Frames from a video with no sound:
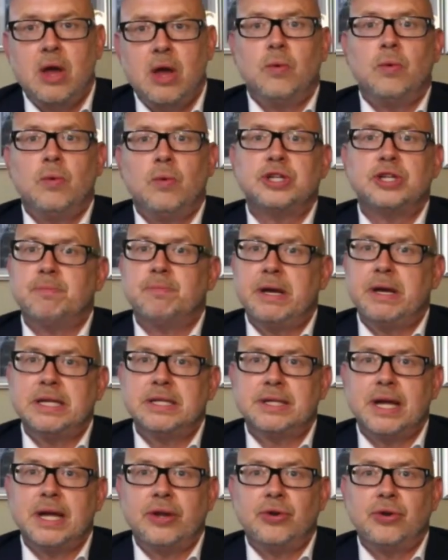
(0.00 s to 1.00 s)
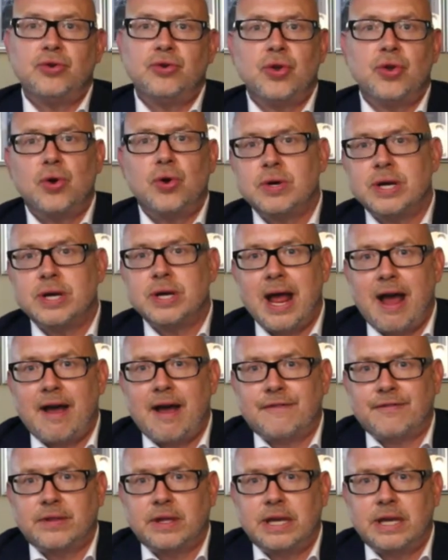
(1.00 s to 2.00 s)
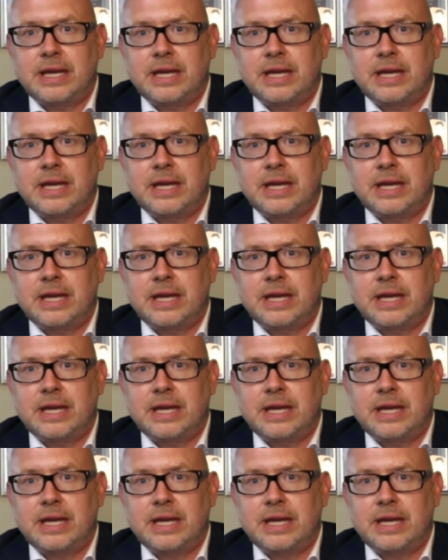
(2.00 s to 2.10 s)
which means that you don't have the